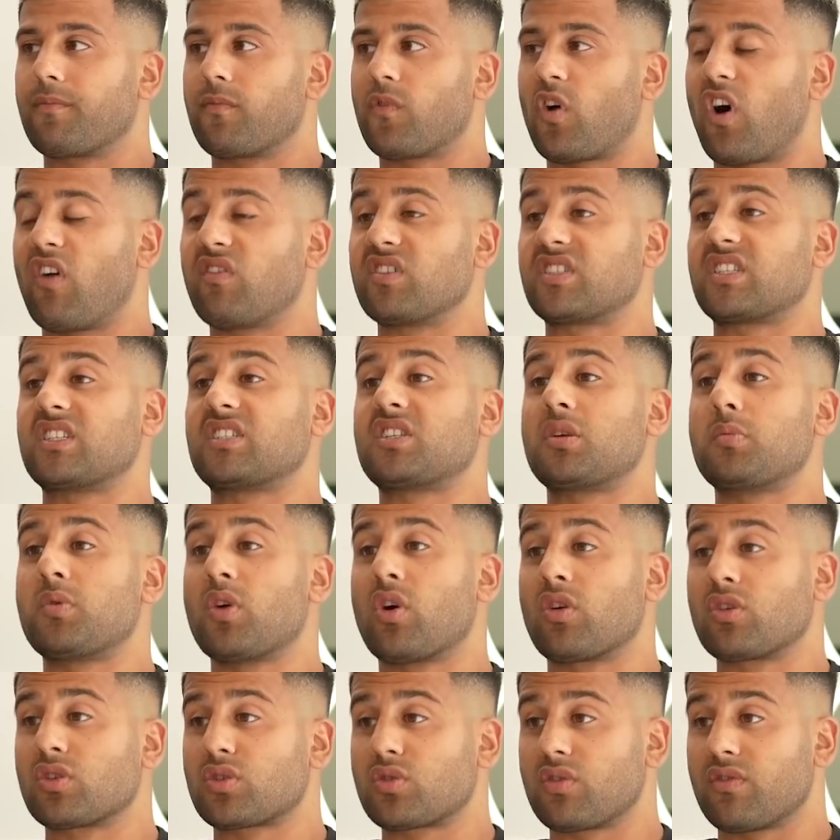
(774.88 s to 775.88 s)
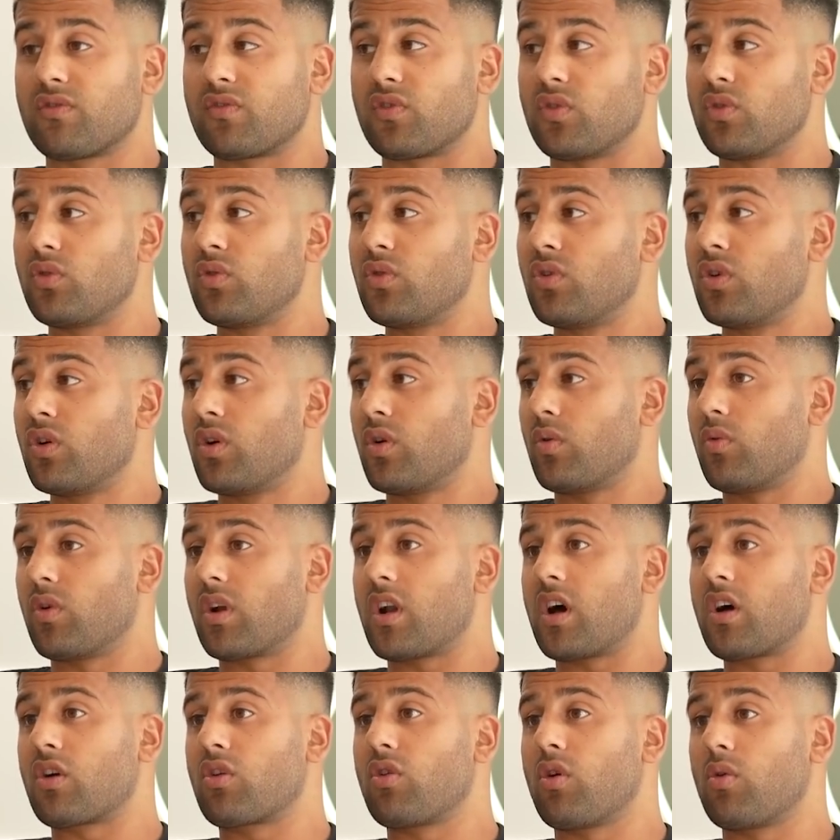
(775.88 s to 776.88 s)
obviously, to be honest with you, when
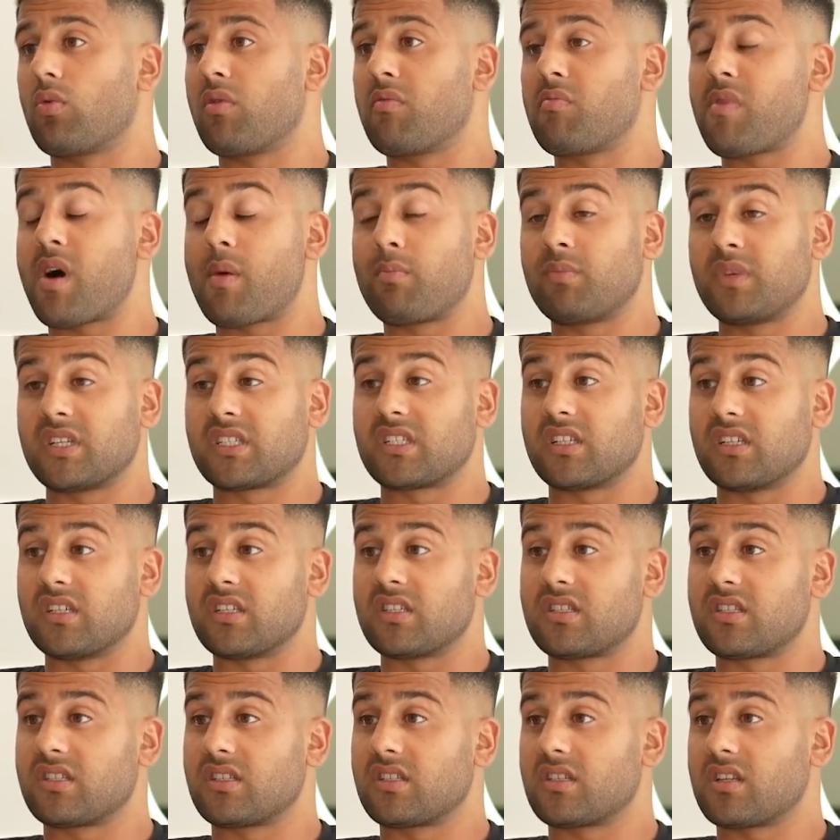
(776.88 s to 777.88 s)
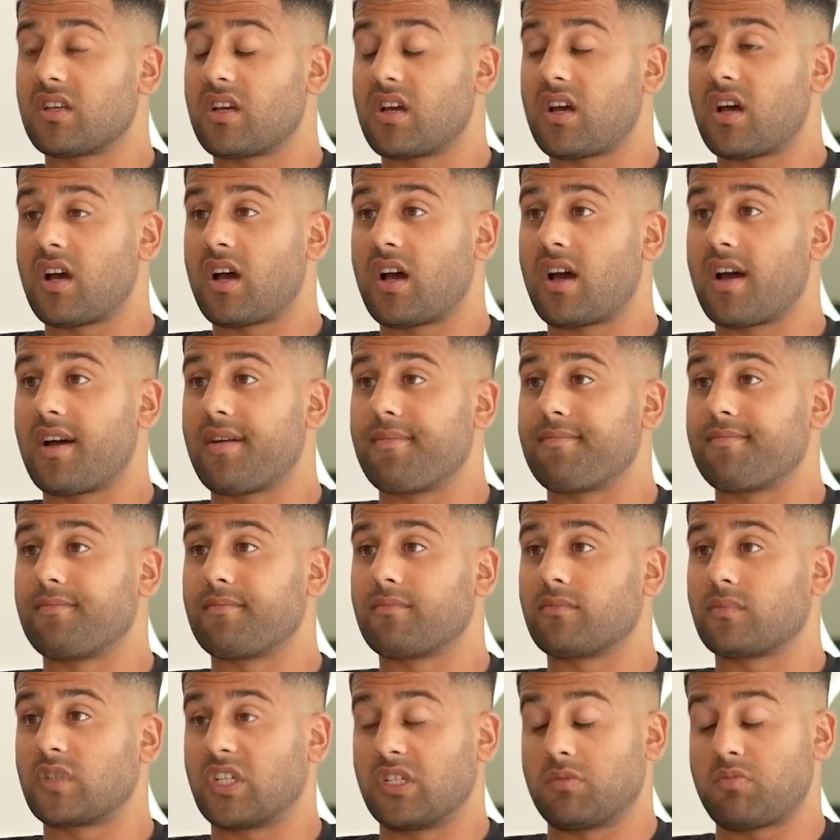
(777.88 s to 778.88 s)
I got with my missus,
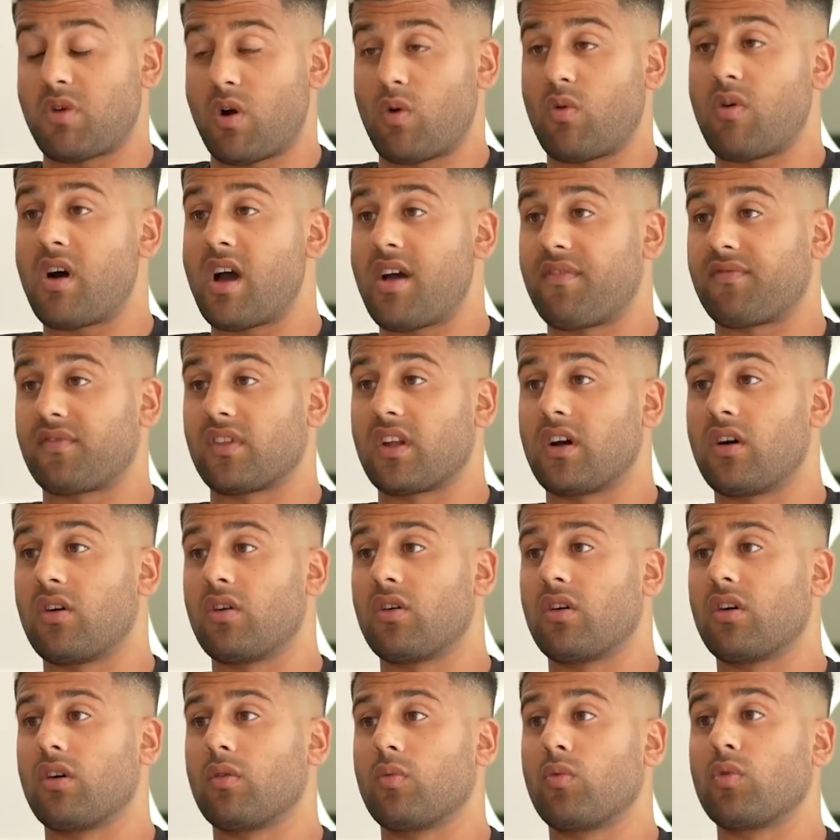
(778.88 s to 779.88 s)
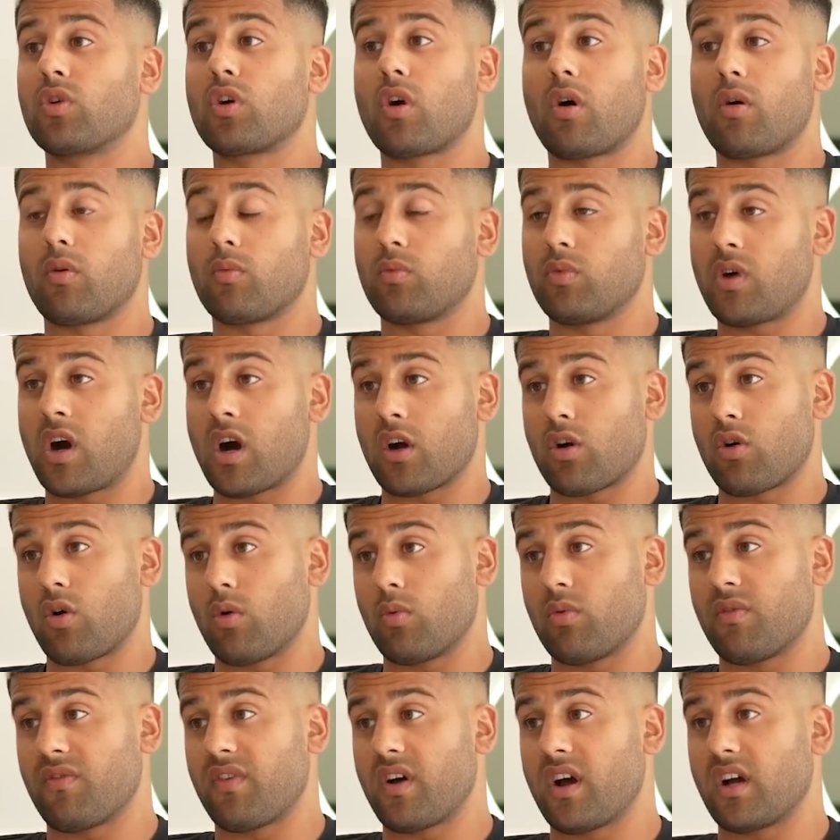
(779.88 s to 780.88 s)
she's my wife now. I got
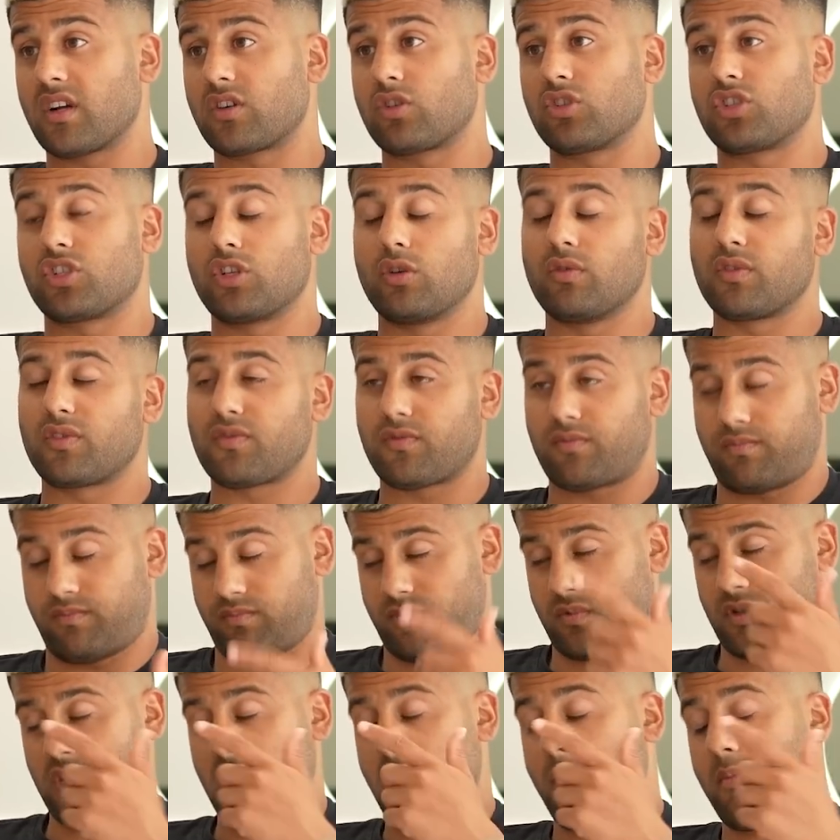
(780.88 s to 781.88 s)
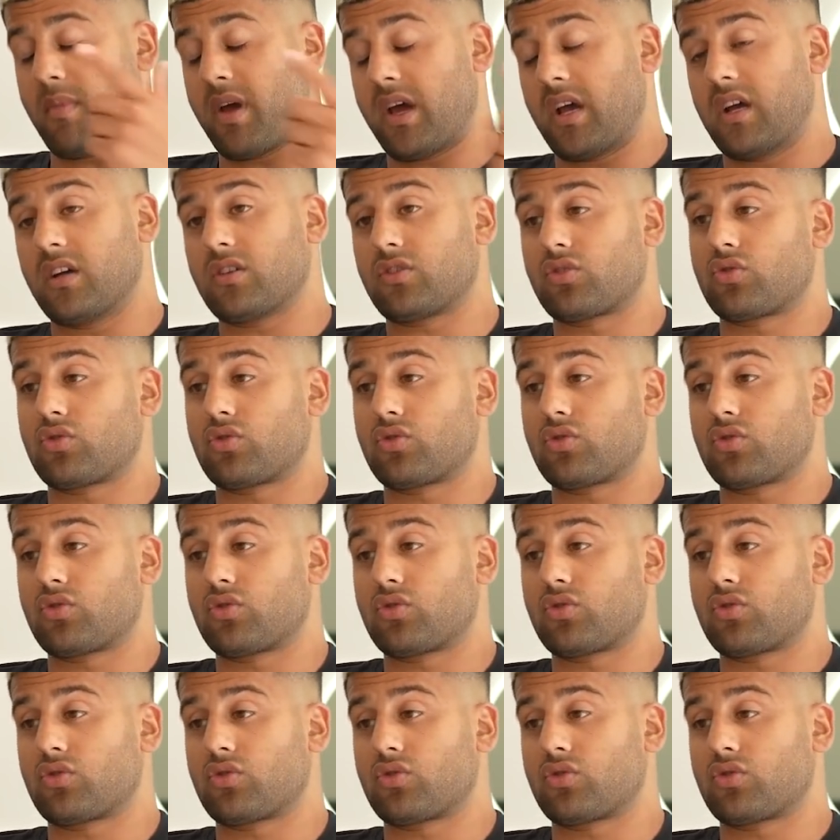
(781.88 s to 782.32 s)
with her because I met her at